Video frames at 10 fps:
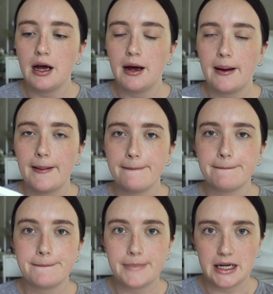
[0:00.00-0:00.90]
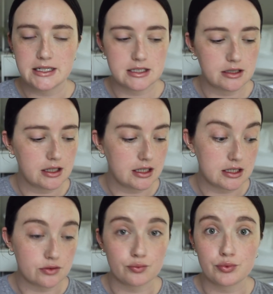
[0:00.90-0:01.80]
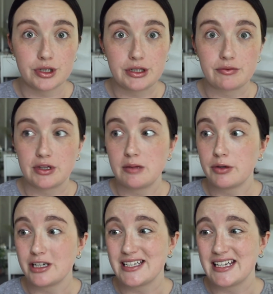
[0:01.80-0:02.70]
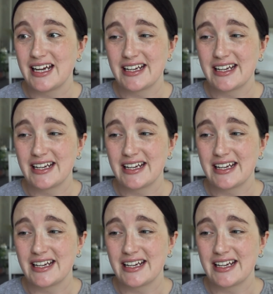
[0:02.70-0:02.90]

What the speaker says: But it is really, really pretty,